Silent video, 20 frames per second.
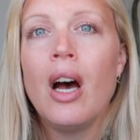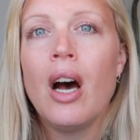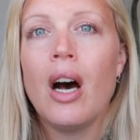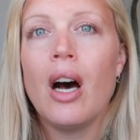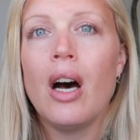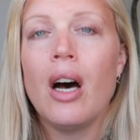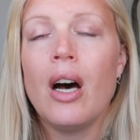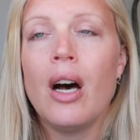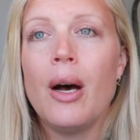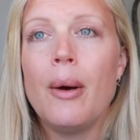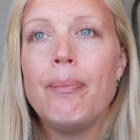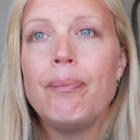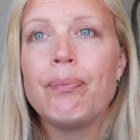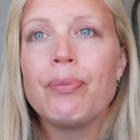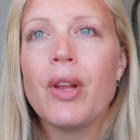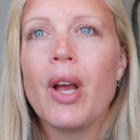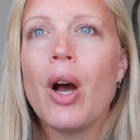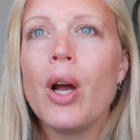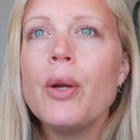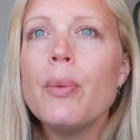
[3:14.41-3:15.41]

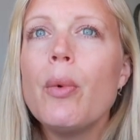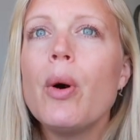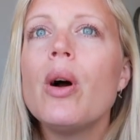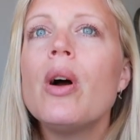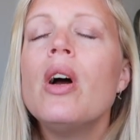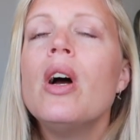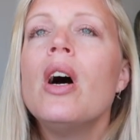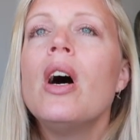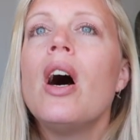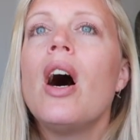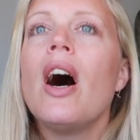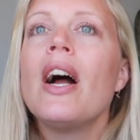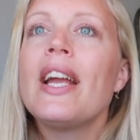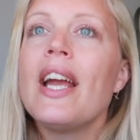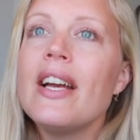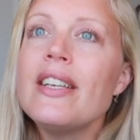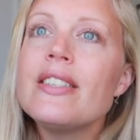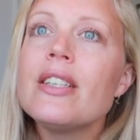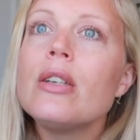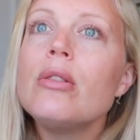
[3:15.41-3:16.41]
I
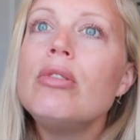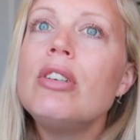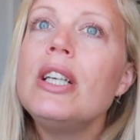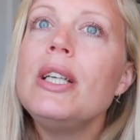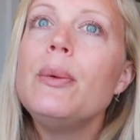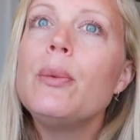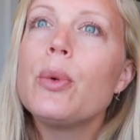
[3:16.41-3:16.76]
guess I really